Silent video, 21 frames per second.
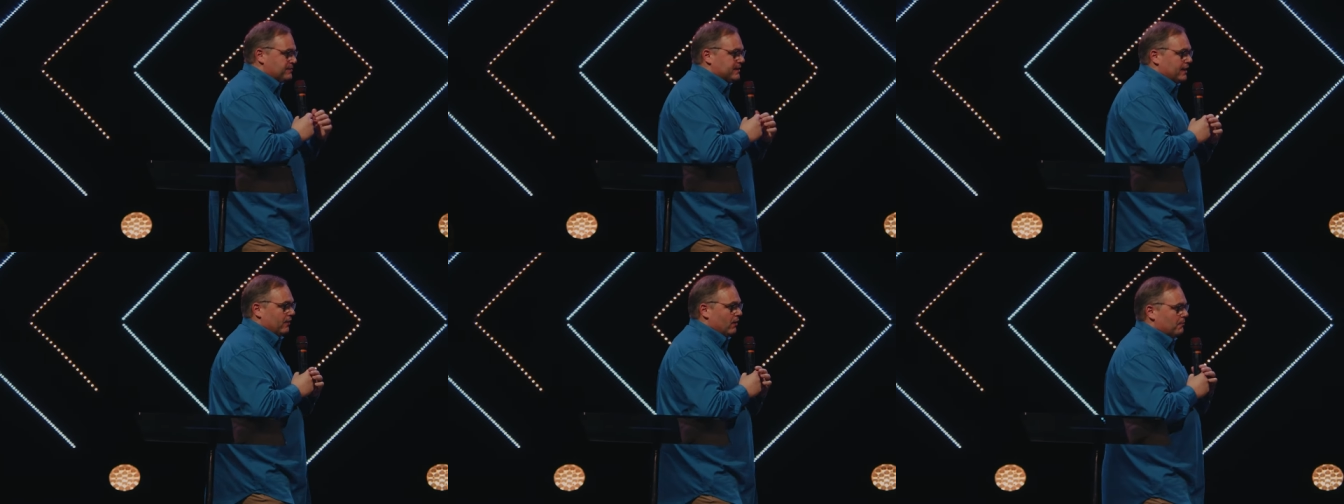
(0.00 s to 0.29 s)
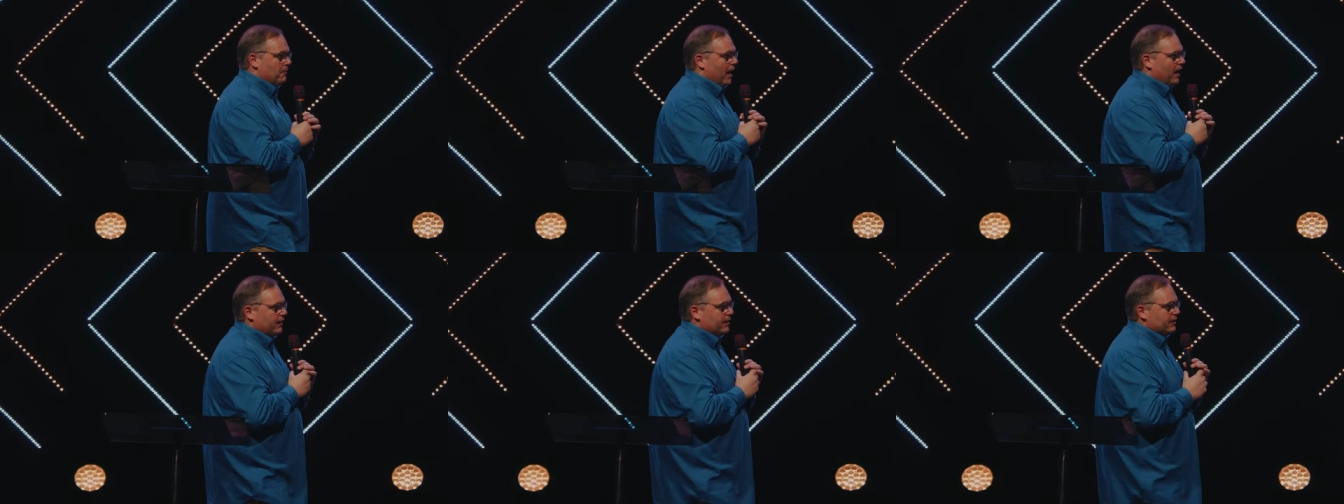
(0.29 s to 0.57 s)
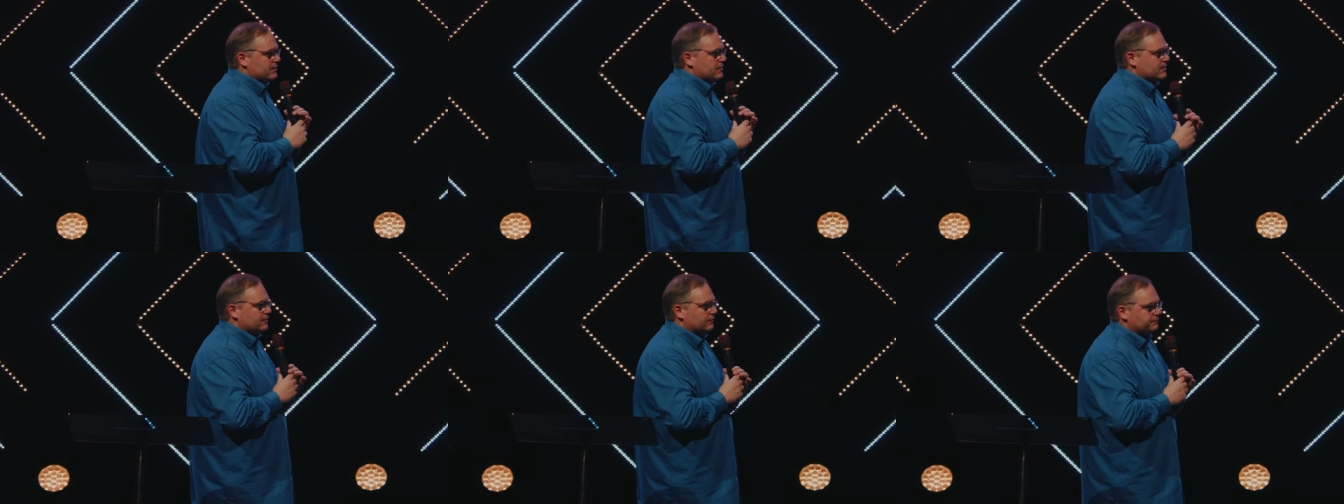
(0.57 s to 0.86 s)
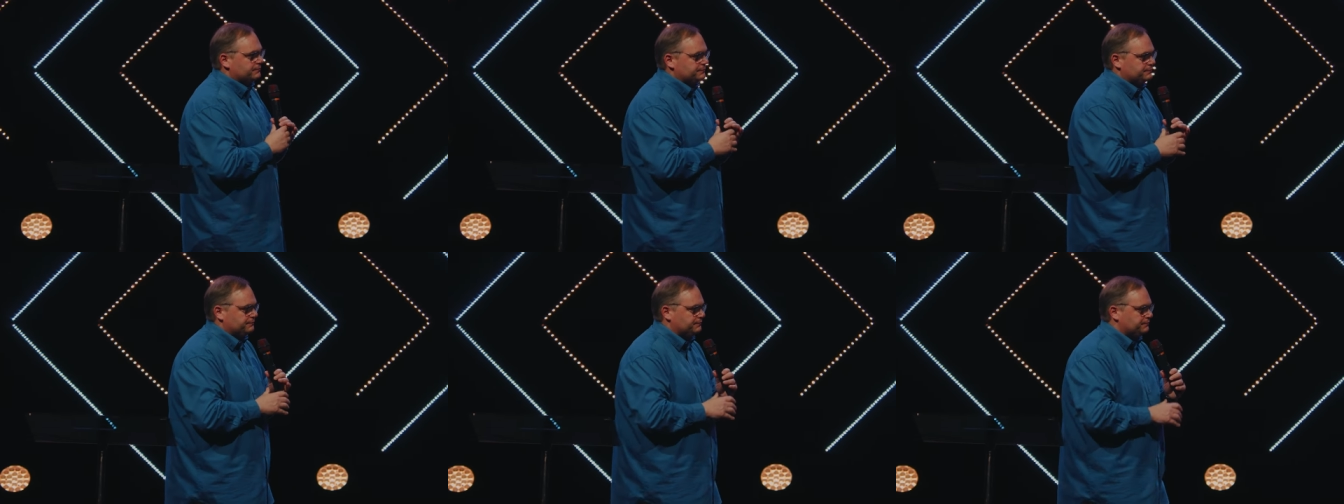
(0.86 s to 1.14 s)
Telemachus,
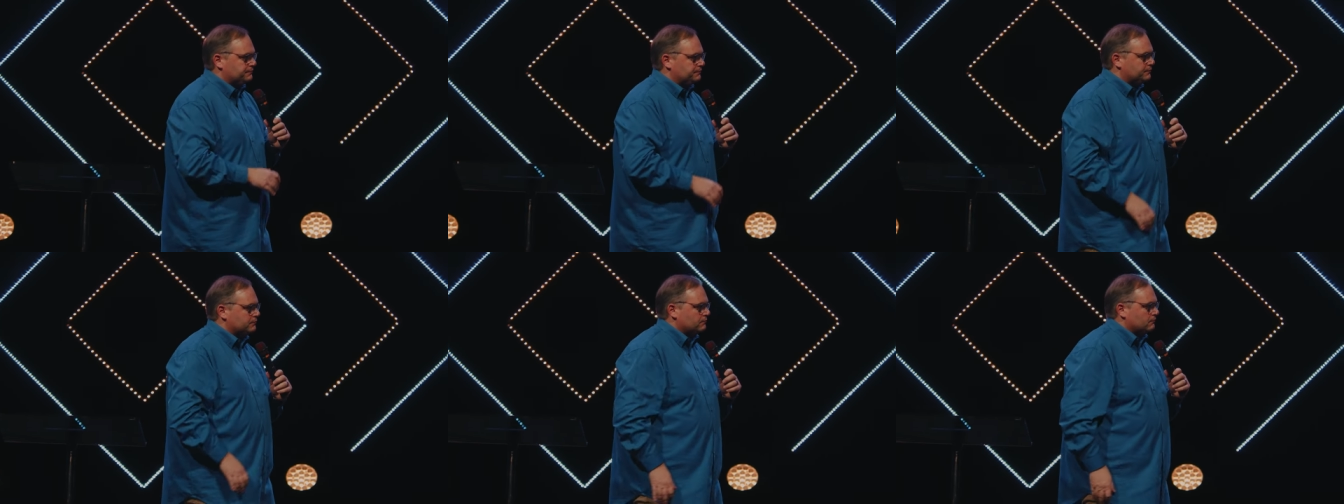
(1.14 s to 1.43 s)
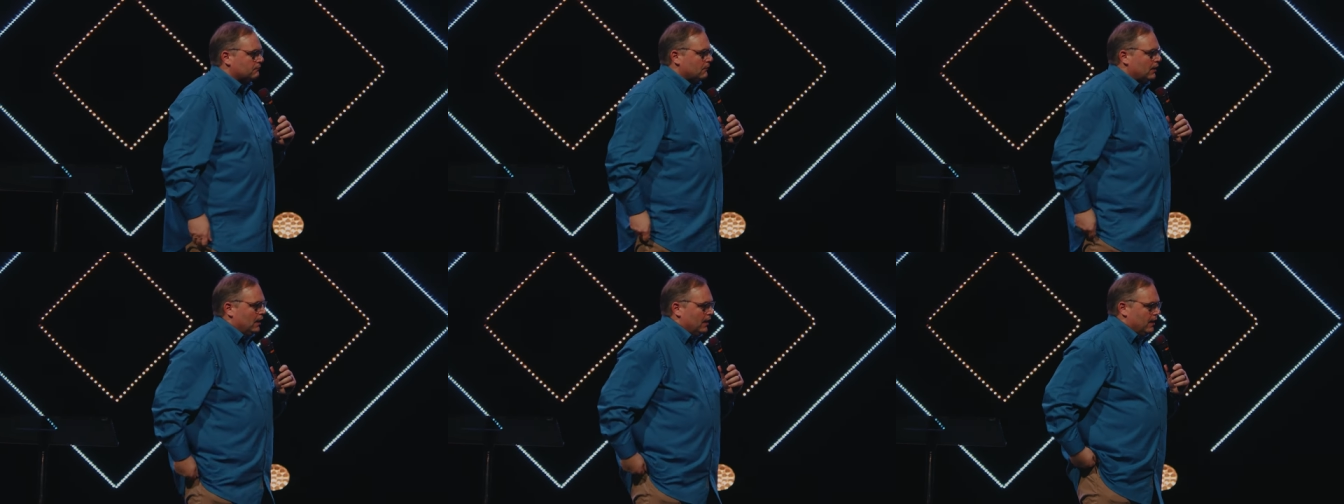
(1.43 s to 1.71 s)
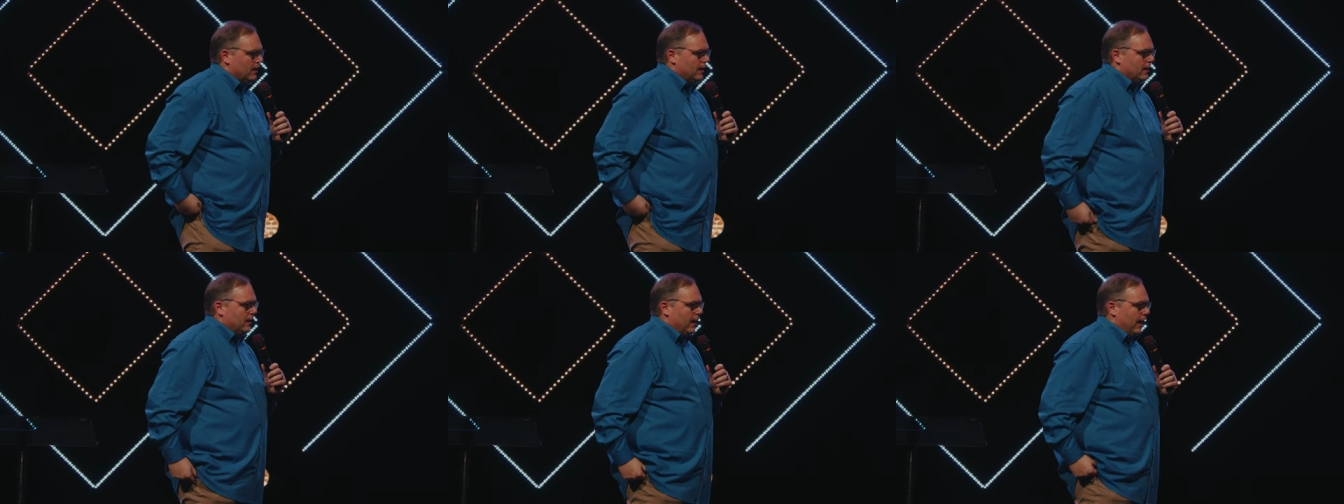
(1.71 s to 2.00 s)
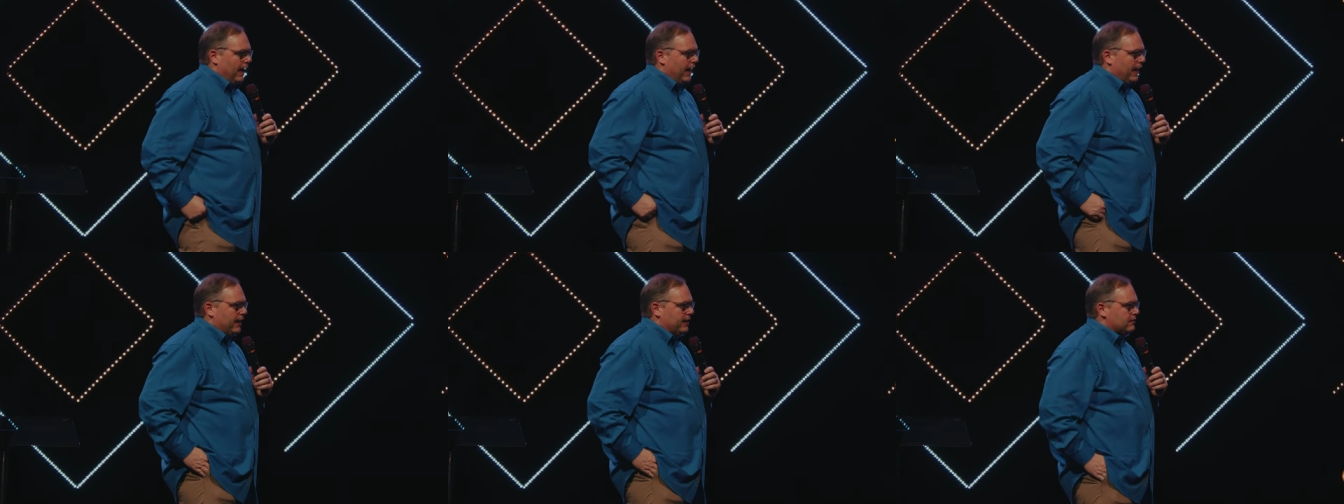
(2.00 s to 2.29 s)

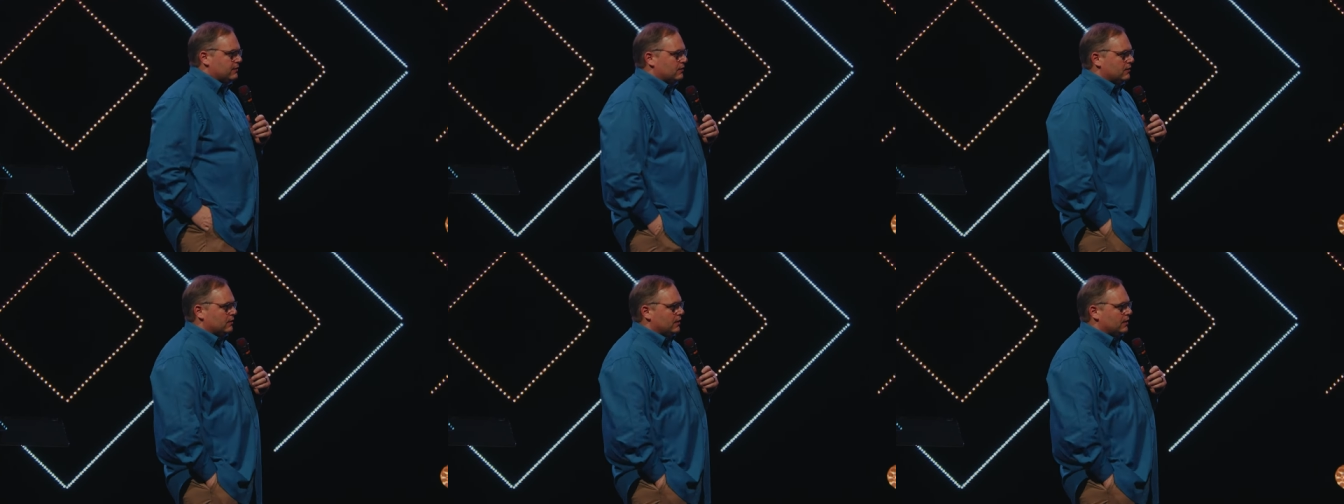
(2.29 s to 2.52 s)
and